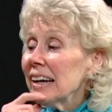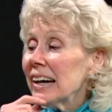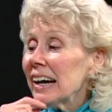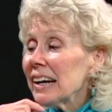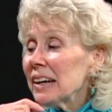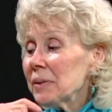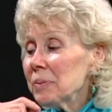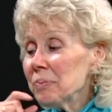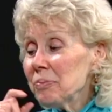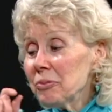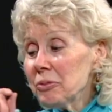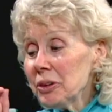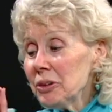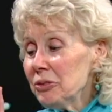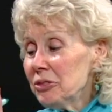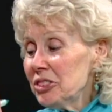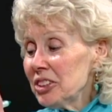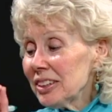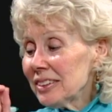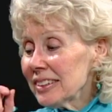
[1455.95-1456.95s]
Um,
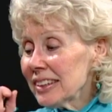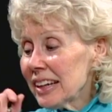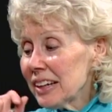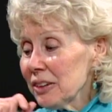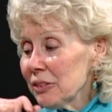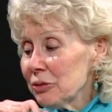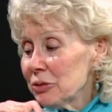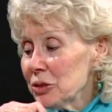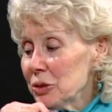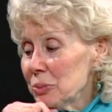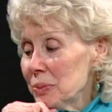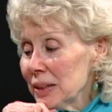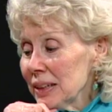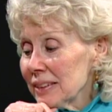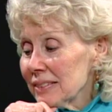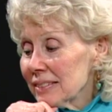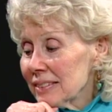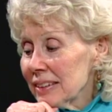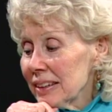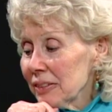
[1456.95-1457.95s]
we've just got a few
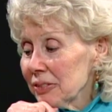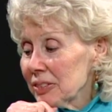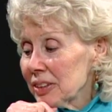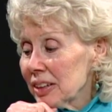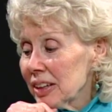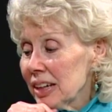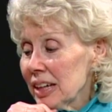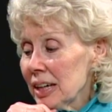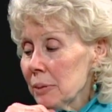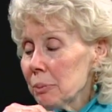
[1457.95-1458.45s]
minutes left.